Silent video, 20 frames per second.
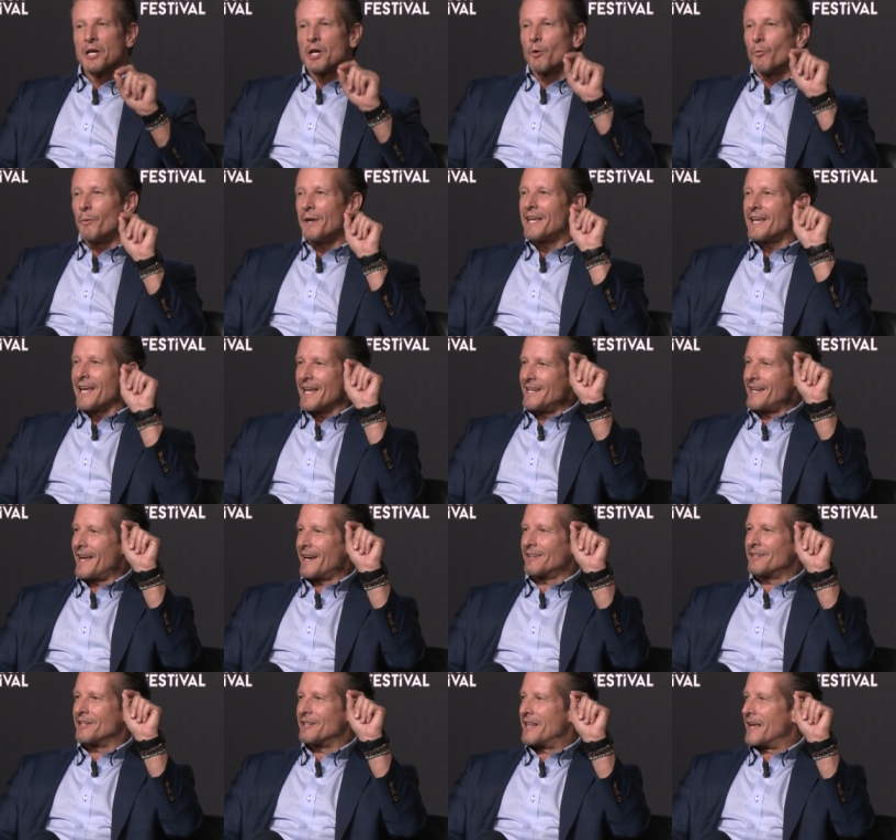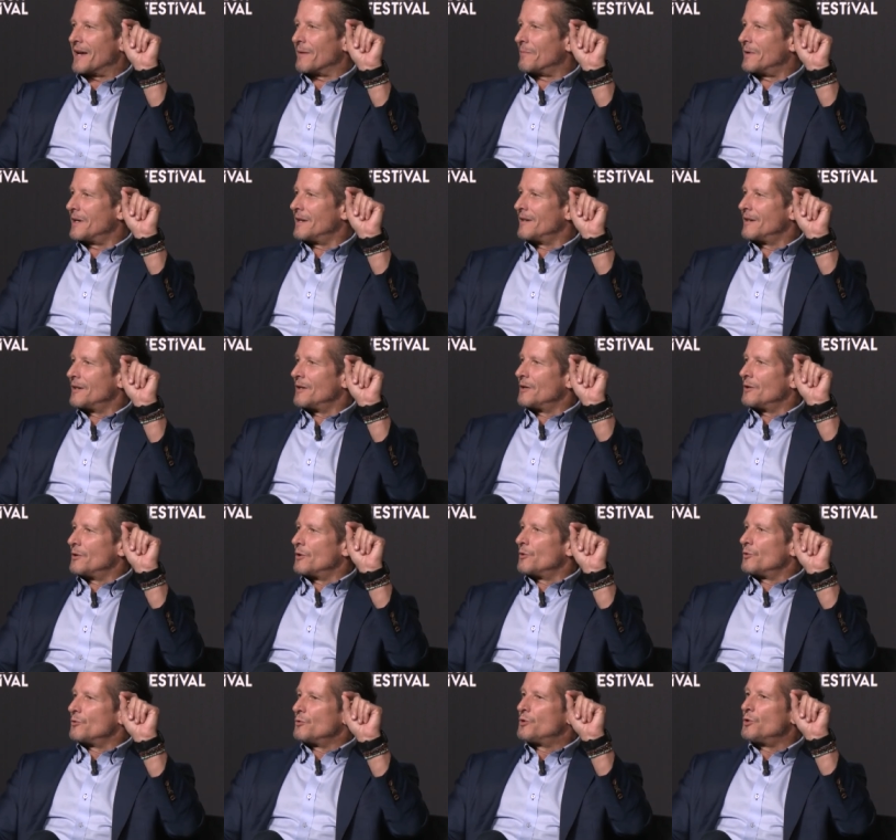We connect them
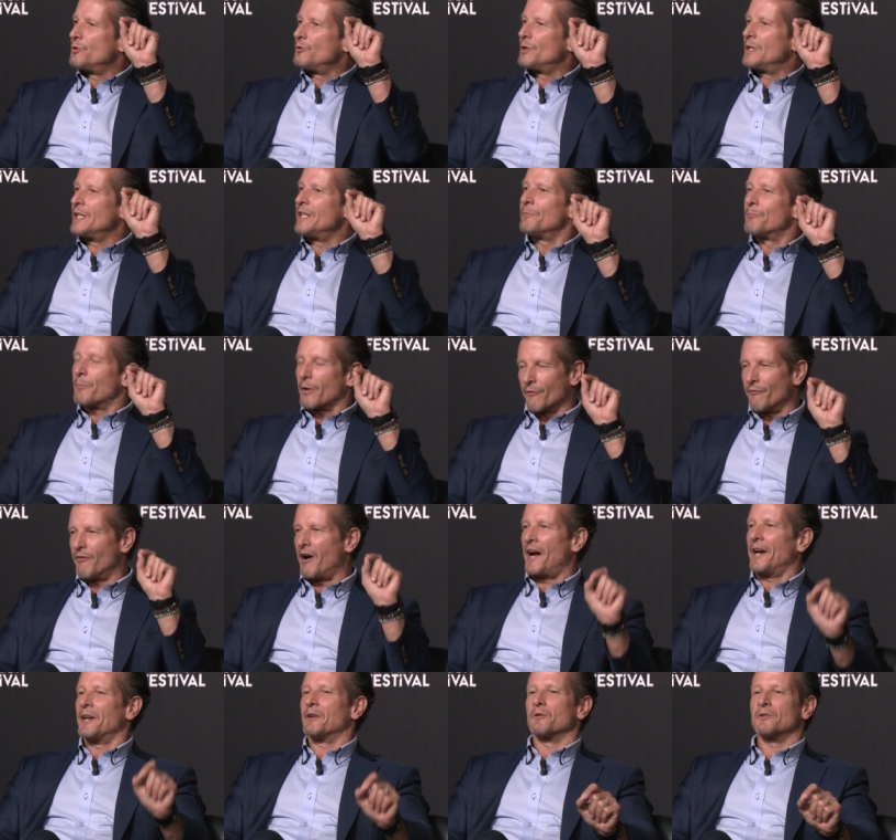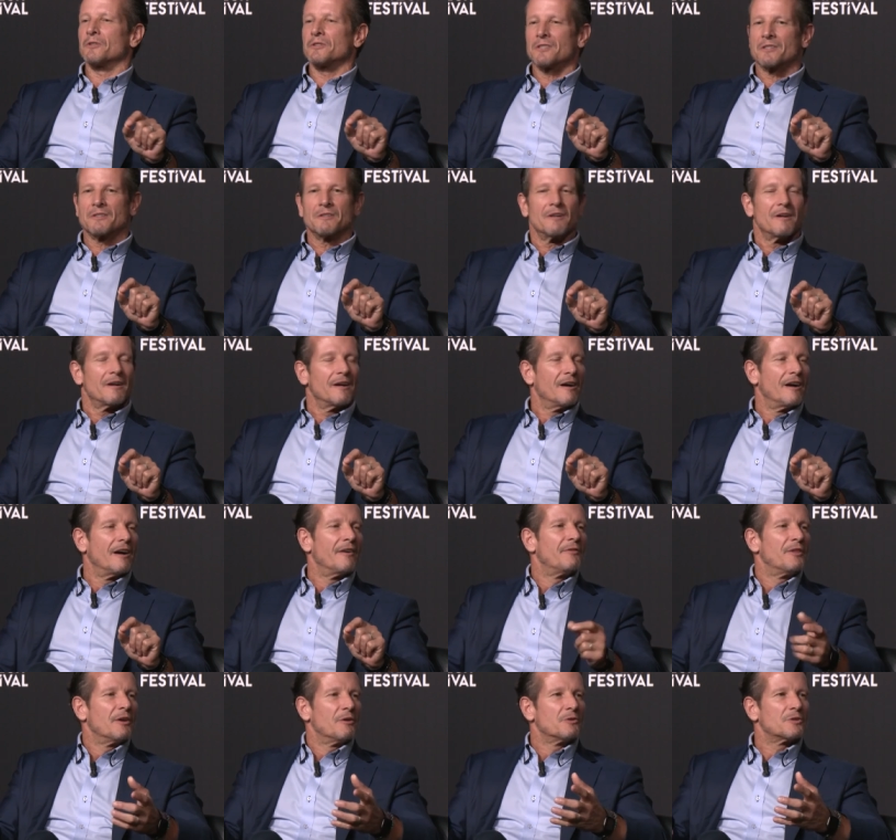to the providers
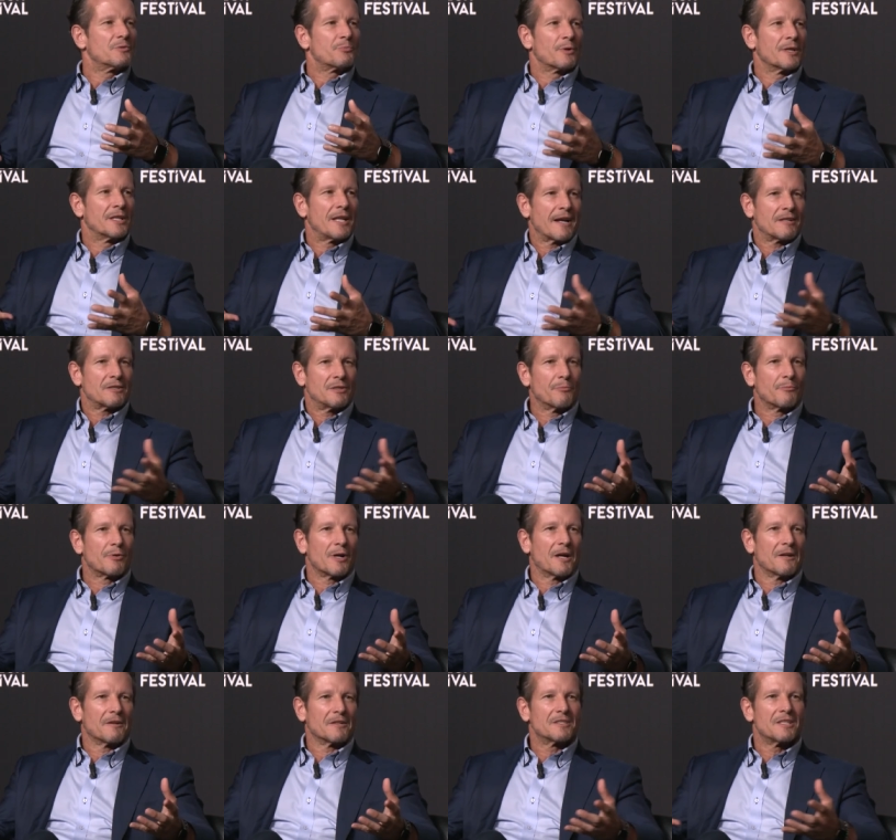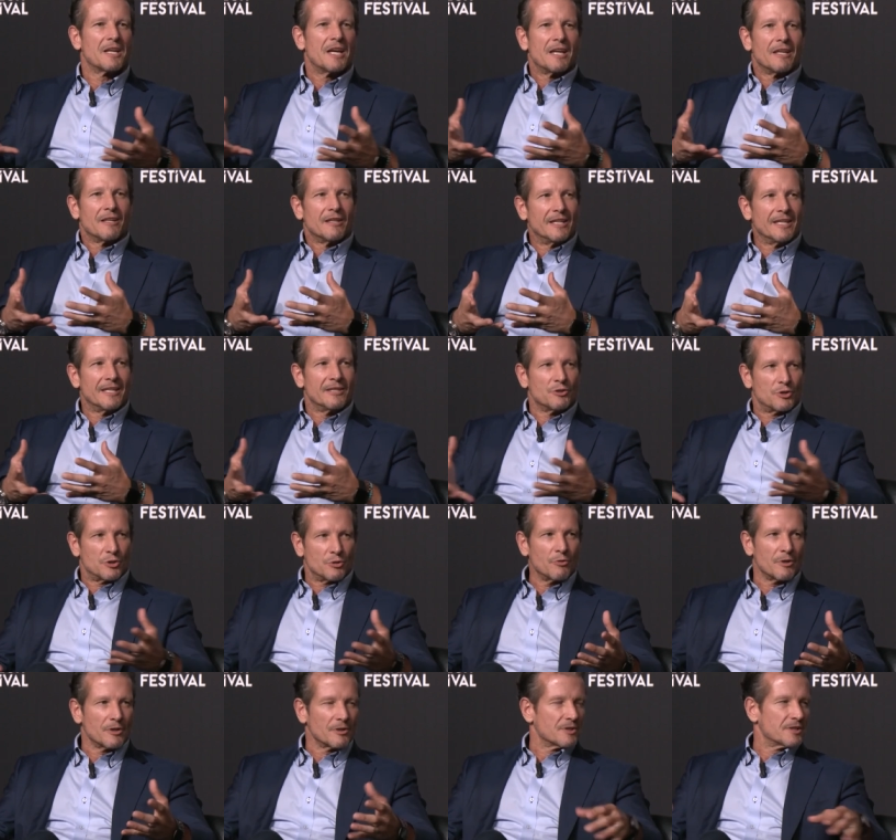of those protection products, the
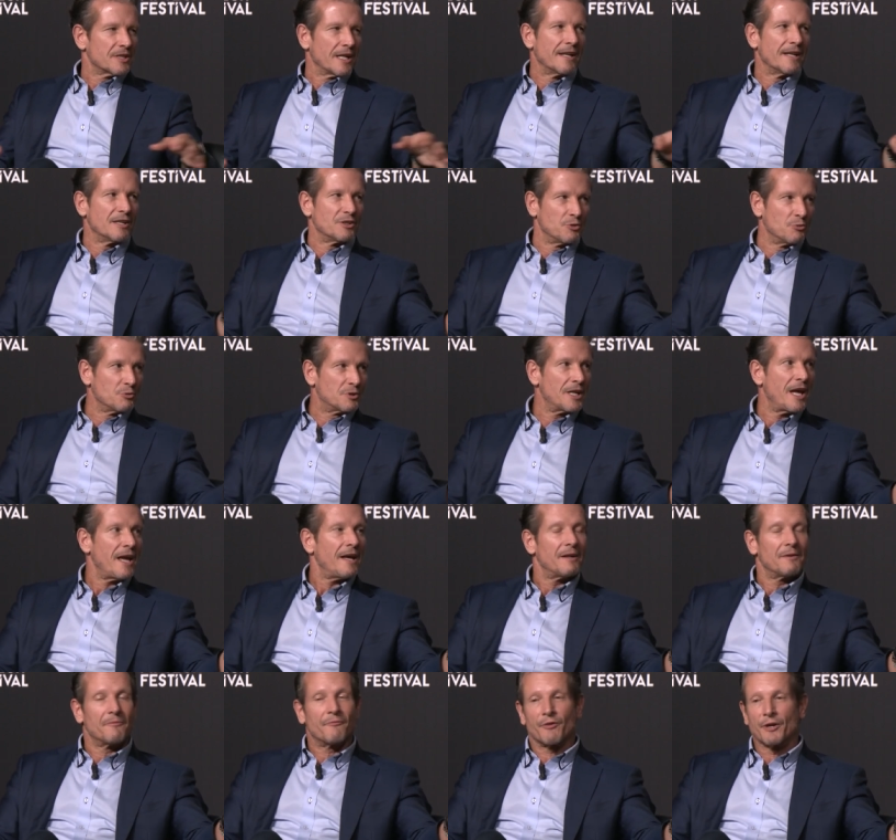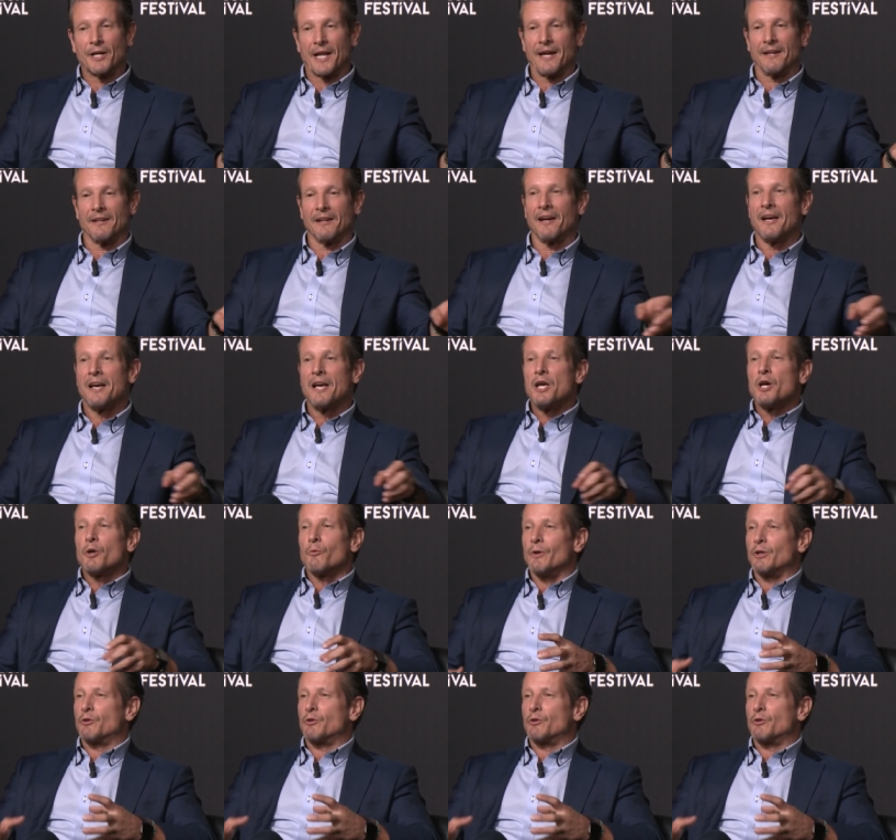insurers. And as you said, Fernanda, we